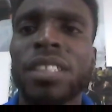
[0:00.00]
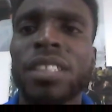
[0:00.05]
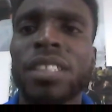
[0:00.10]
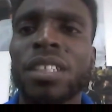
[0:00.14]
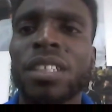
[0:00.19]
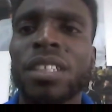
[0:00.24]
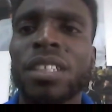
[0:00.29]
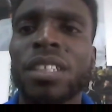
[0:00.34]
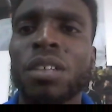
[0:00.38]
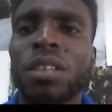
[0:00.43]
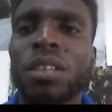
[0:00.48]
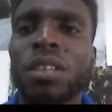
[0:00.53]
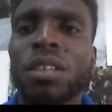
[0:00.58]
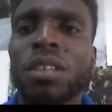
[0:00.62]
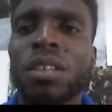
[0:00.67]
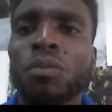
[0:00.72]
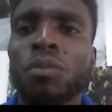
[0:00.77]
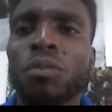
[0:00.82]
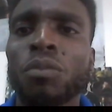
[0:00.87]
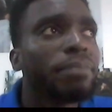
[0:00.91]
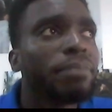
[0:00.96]
we're all
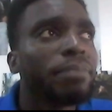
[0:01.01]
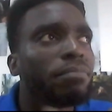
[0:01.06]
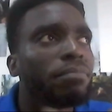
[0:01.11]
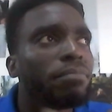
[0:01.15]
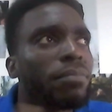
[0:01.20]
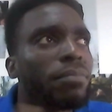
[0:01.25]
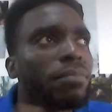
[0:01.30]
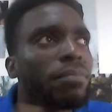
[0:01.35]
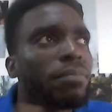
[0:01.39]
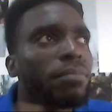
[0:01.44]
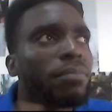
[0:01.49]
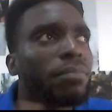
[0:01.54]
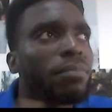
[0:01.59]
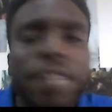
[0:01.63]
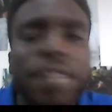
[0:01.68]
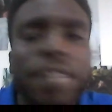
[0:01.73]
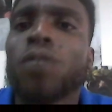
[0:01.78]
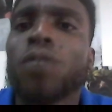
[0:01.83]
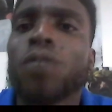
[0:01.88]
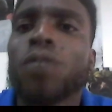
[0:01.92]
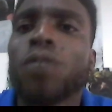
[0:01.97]

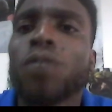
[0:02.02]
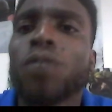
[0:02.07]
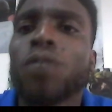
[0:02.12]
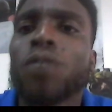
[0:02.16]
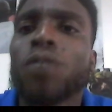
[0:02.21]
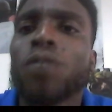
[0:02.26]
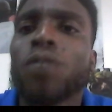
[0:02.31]
informed.